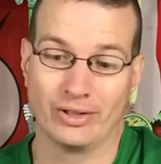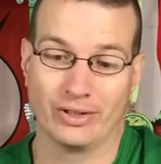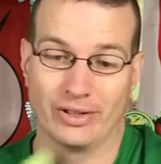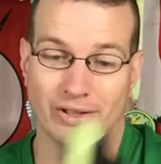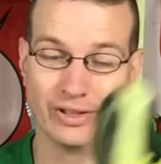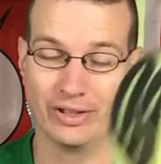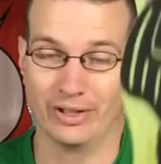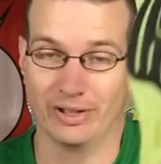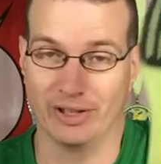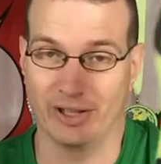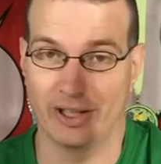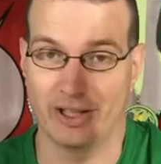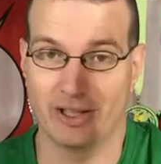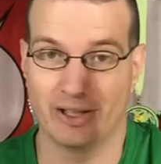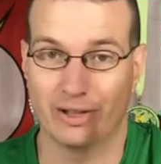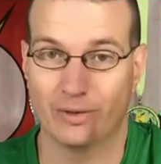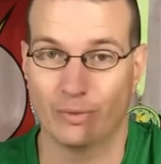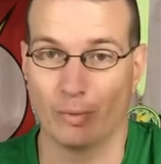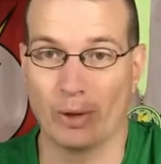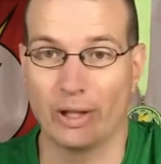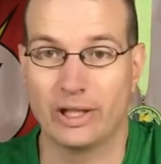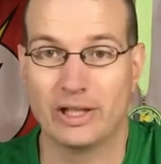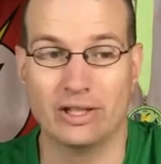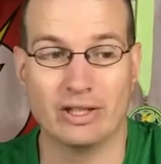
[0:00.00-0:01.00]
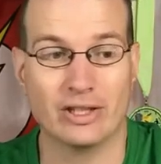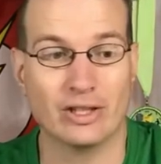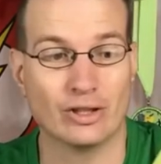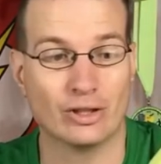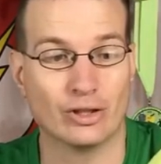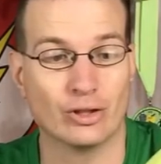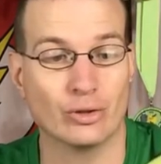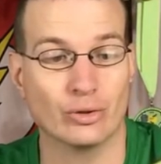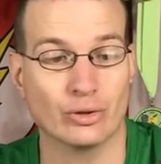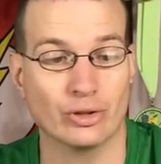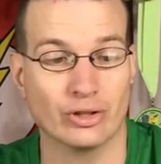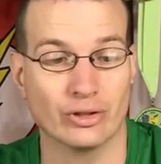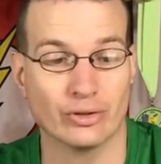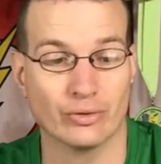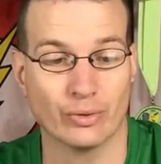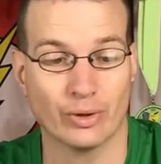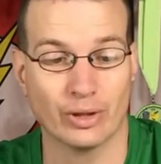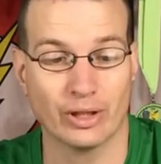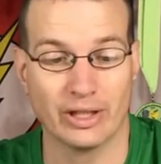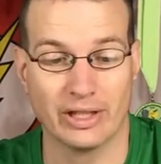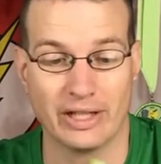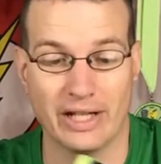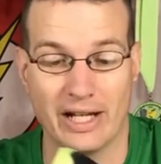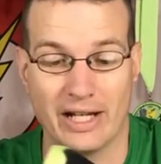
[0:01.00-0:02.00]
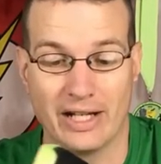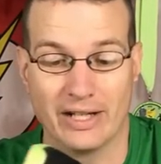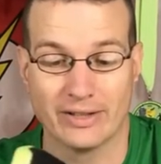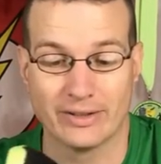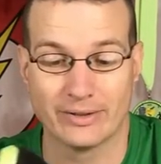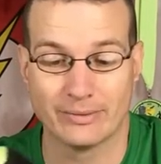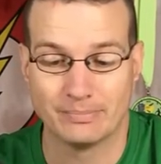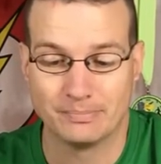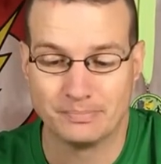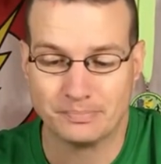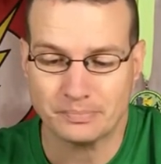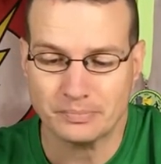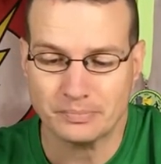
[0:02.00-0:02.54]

The weight of these shoes is really nice.